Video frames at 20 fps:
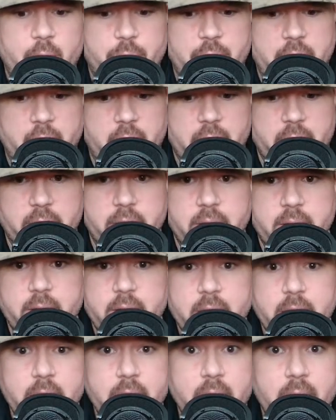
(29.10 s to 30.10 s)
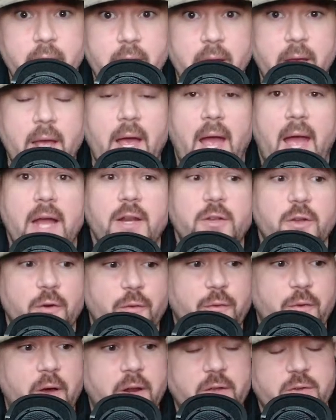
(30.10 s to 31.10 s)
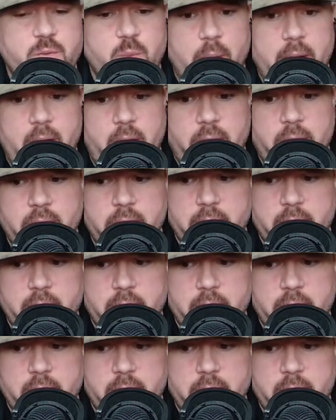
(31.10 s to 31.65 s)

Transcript: there and had your fun as well.